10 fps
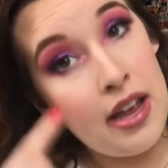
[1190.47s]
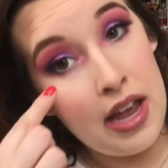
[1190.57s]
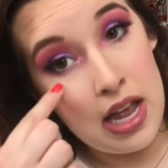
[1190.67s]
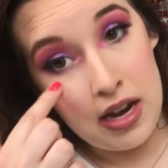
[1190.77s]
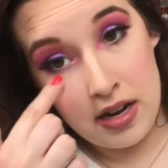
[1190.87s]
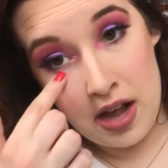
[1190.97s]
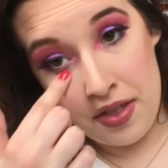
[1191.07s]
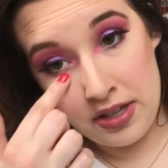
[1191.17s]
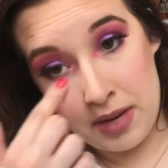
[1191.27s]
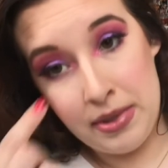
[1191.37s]
And
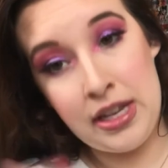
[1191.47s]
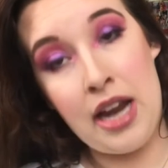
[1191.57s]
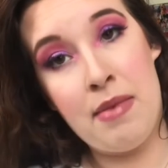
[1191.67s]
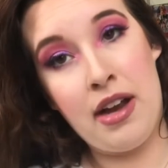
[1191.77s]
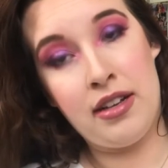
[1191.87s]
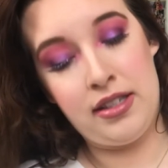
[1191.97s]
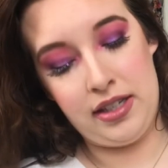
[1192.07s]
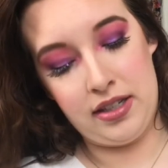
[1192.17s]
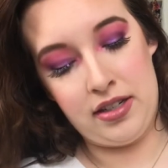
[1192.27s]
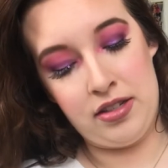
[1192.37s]
nothing's gonna be setting my
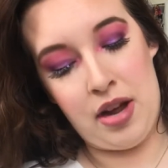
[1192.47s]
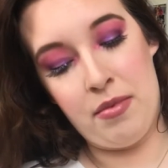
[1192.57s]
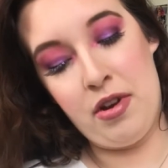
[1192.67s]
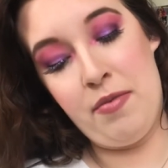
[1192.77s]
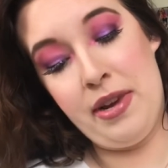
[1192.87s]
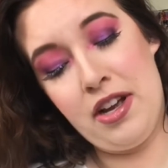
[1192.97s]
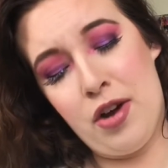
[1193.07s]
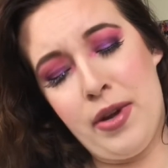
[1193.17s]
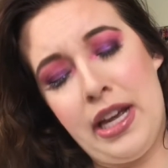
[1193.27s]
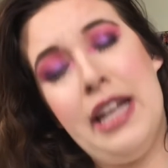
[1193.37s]
concealer. So I'm gonna be
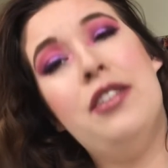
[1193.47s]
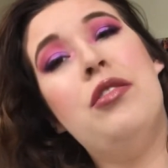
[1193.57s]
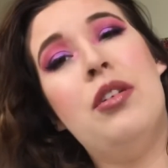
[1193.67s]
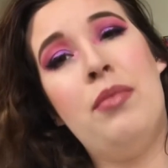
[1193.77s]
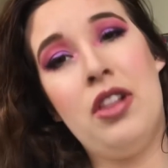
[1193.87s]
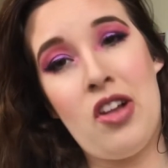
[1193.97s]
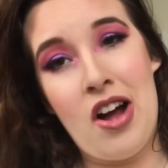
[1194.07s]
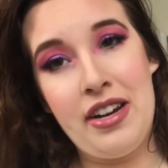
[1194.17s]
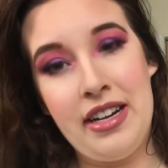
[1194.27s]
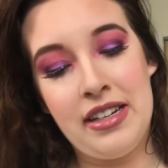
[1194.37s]
going into the
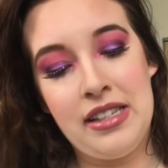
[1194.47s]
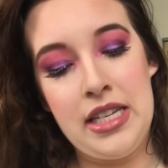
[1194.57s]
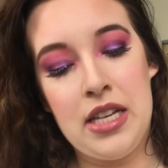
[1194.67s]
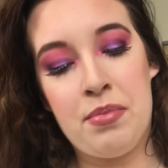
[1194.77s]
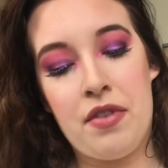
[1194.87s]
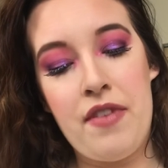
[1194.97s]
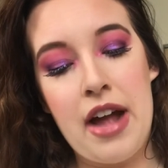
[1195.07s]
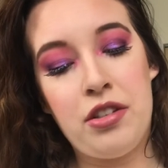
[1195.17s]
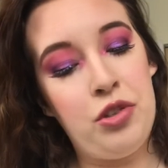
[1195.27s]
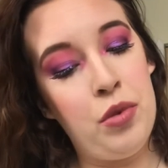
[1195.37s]
Milani Conceal and
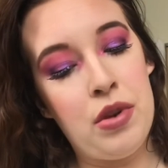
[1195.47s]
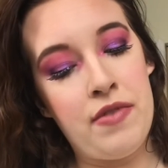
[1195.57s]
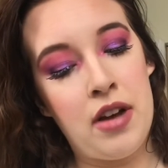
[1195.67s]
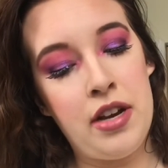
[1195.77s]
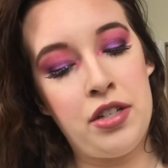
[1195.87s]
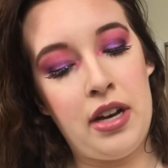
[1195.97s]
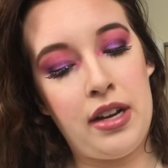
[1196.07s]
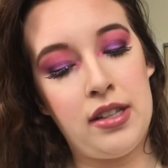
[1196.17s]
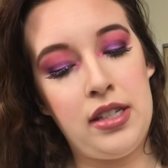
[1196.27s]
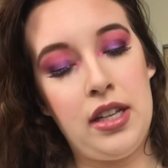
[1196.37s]
Perfect 2-in-1 foundation and
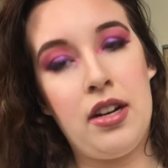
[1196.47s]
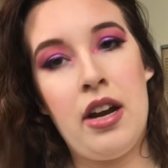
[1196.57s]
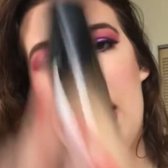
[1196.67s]
concealer